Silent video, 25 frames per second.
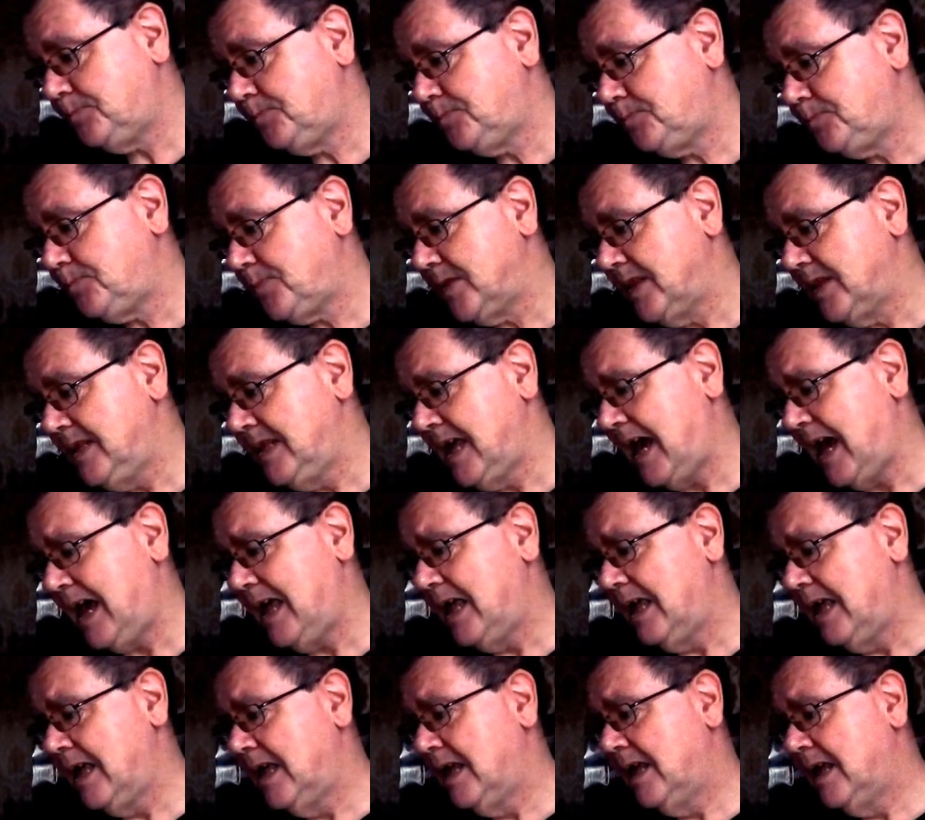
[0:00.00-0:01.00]
Yeah.
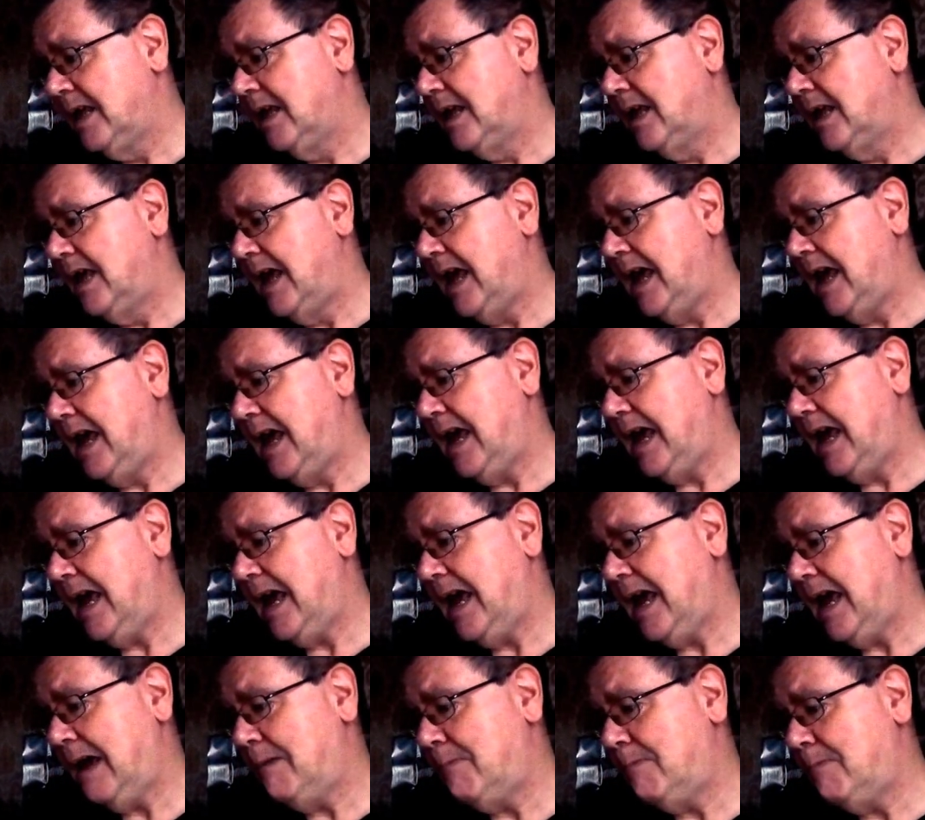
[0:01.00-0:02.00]

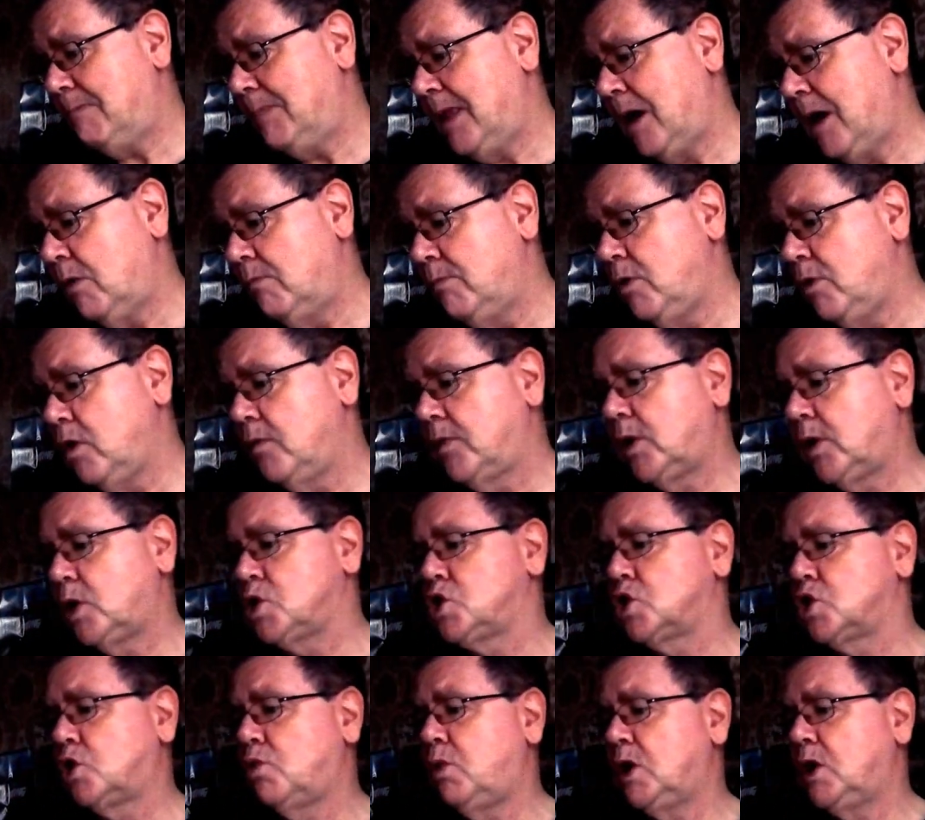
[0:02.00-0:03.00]
Now moving on to
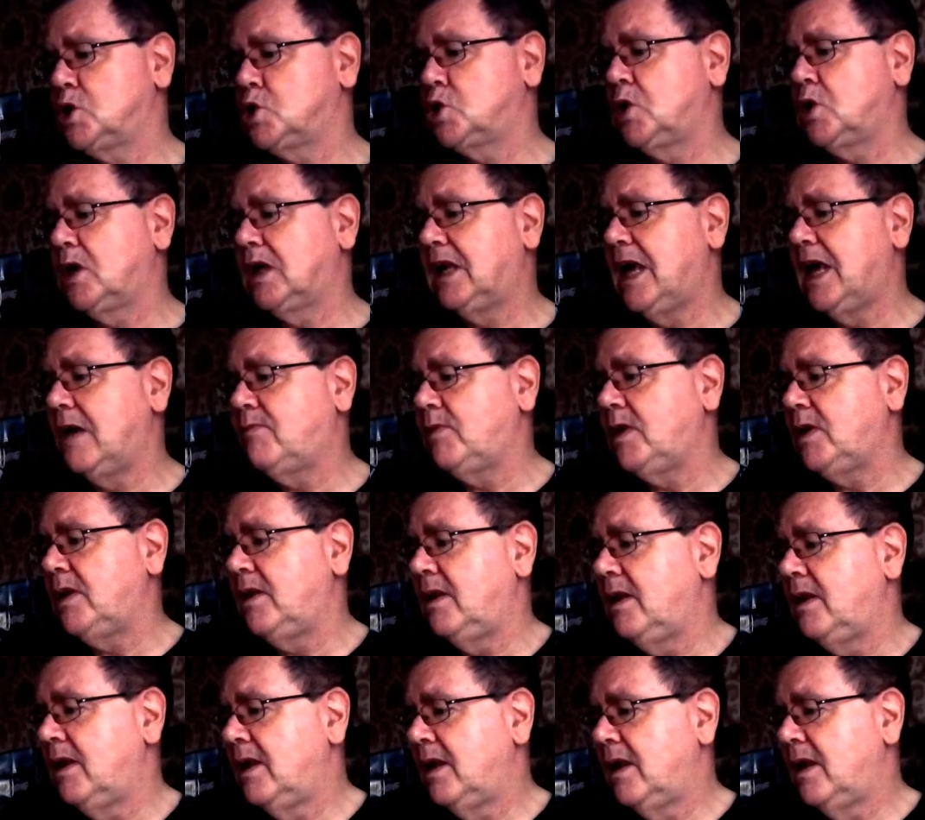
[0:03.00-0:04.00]
question 11.
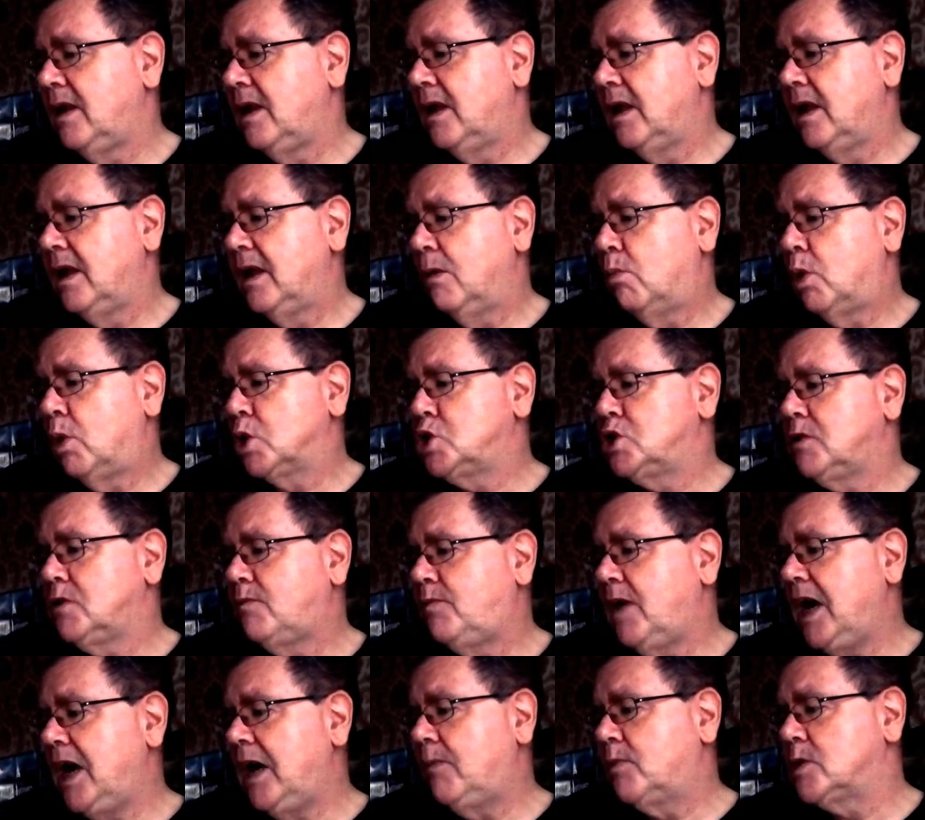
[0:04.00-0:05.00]
What's your
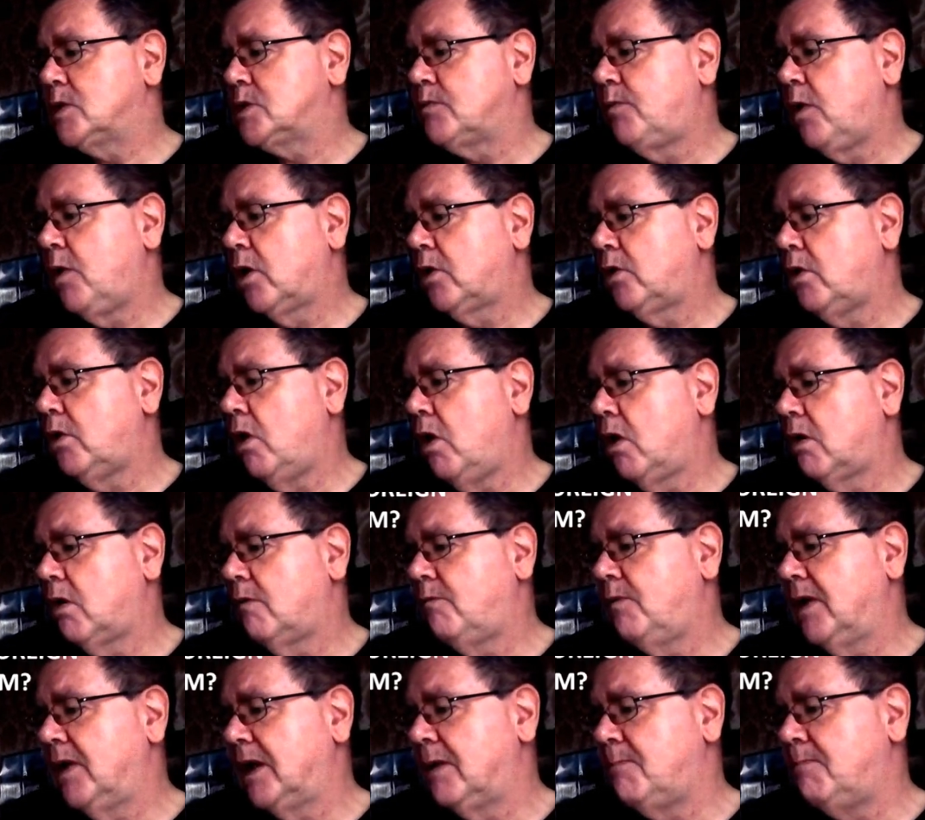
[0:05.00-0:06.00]
favourite foreign horror
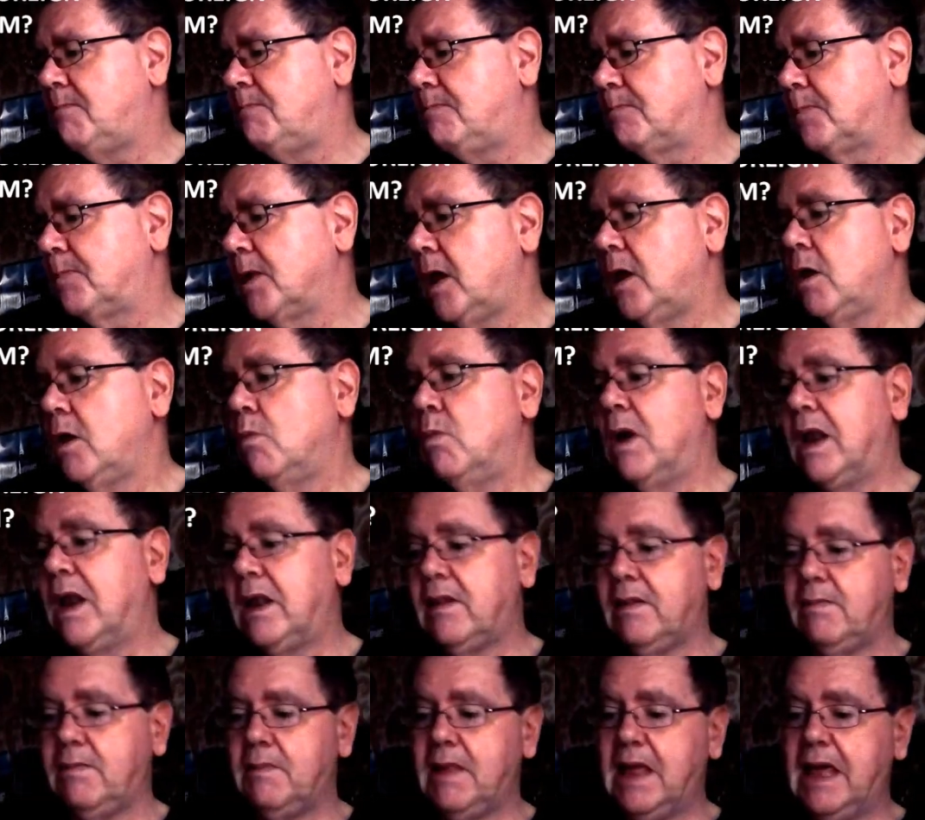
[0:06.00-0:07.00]
film? Well,
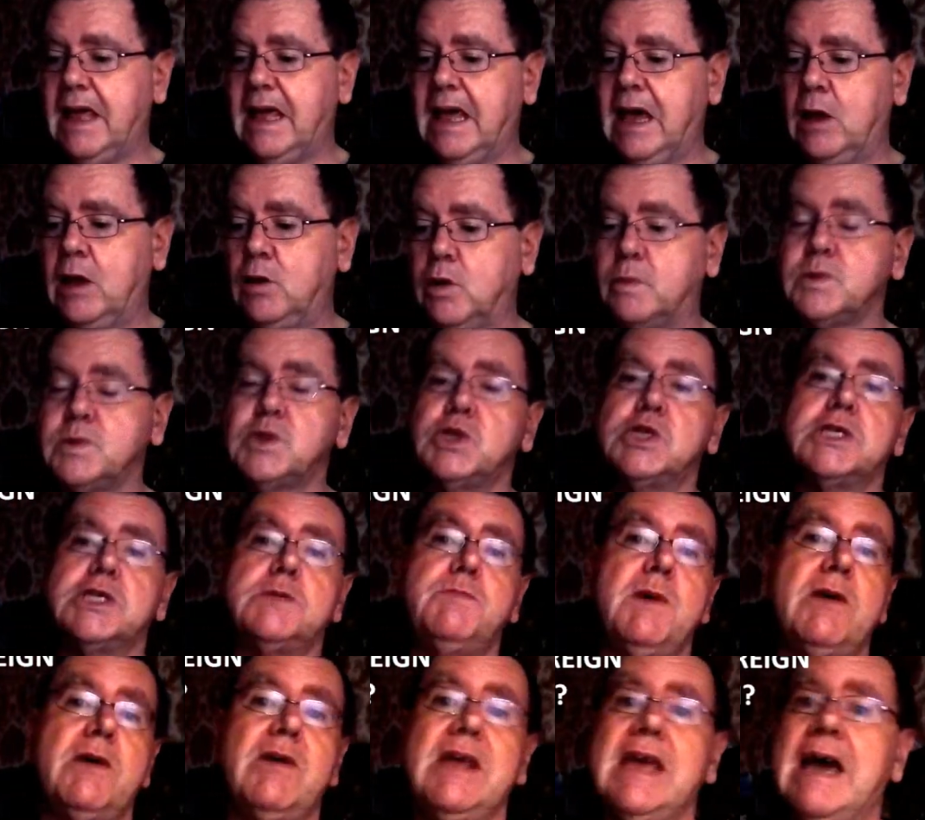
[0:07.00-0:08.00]
I love
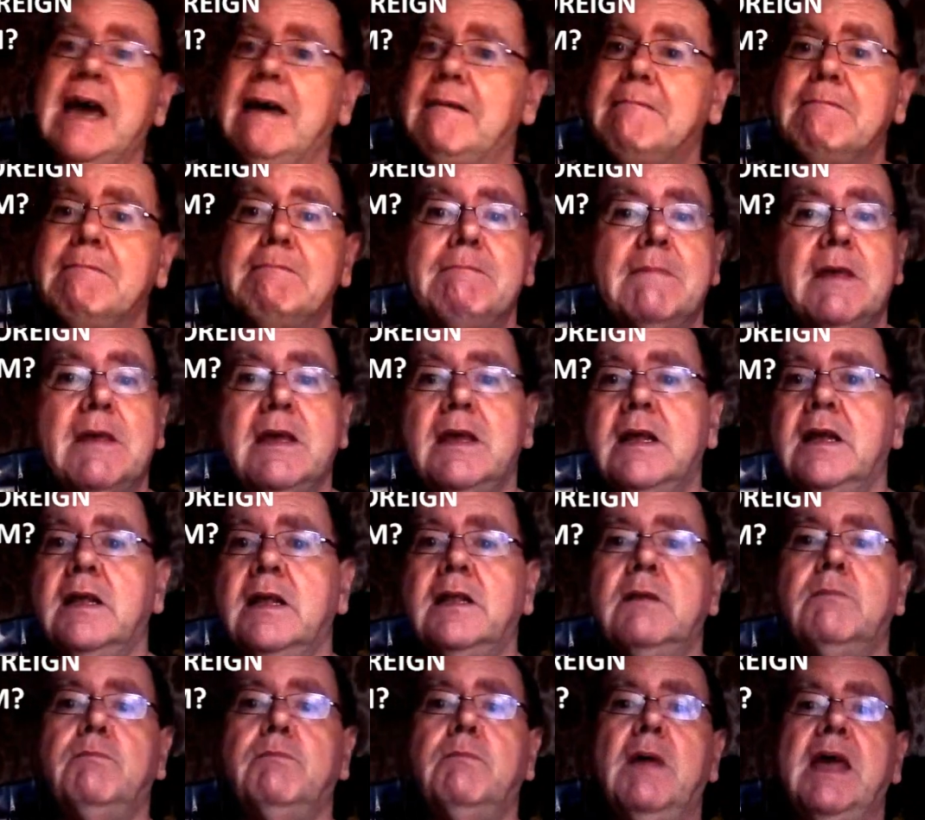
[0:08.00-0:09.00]
Suspiria,
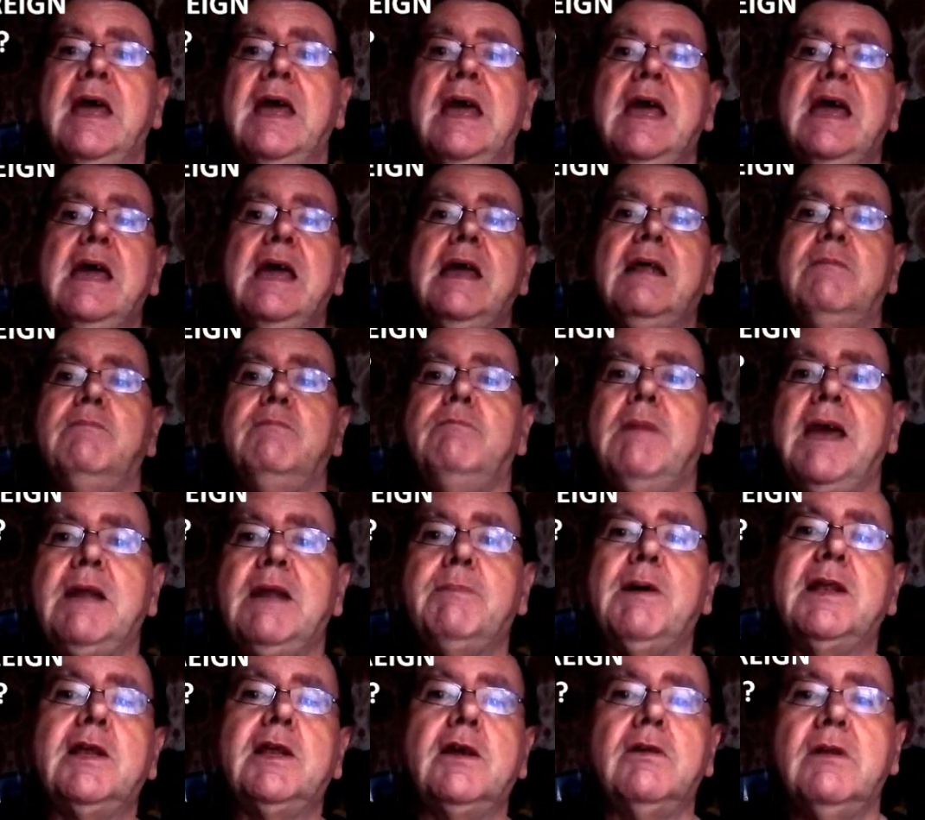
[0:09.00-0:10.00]

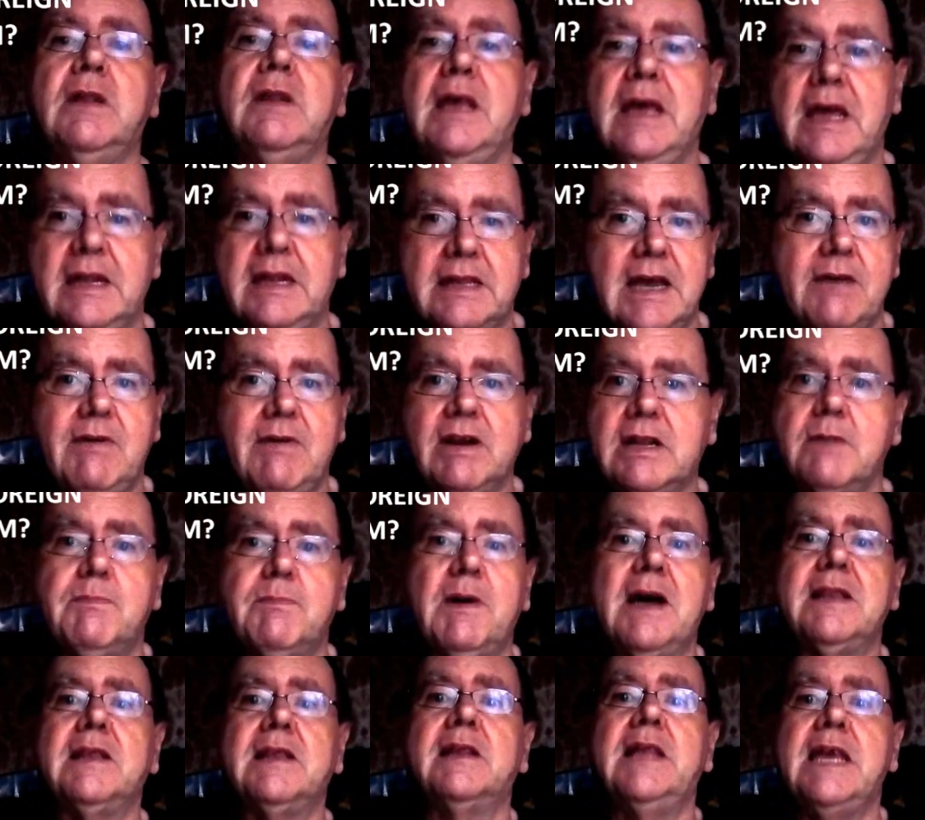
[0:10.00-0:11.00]
directed by the
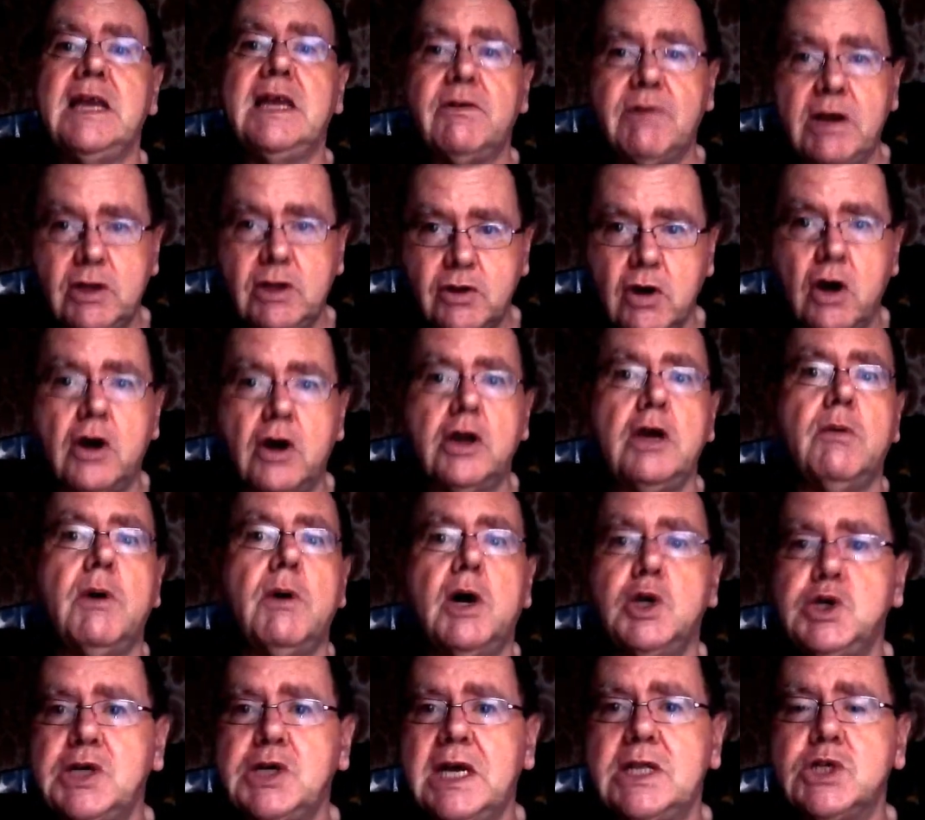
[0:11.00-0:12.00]
late great Dario
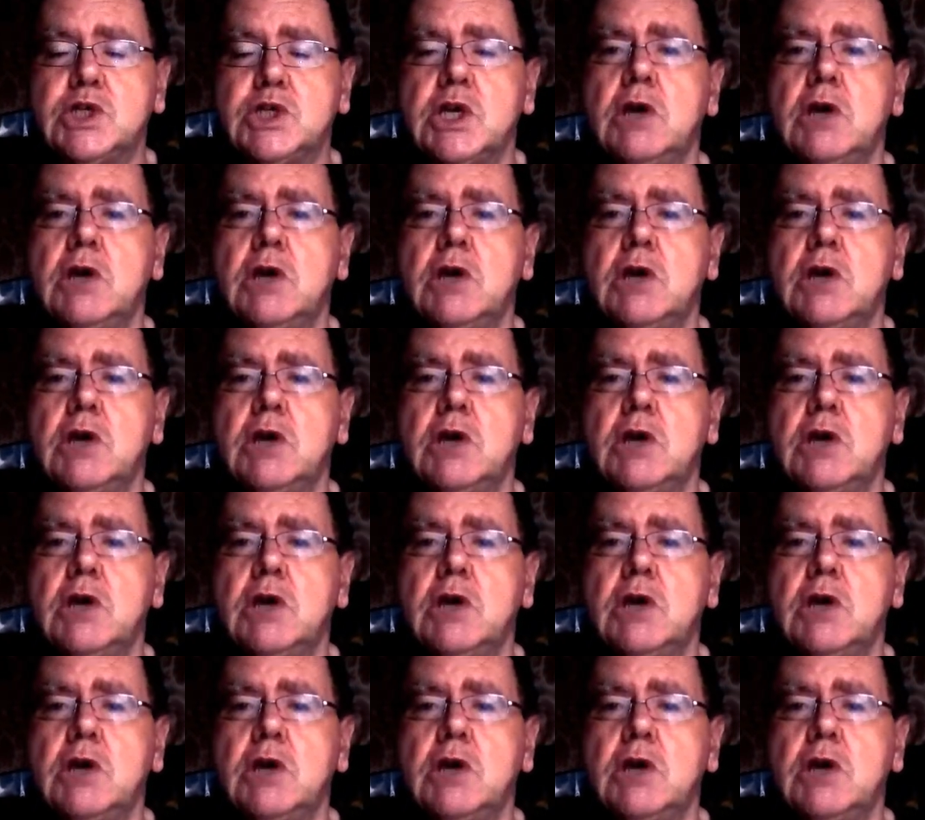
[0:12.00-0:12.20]
Argento.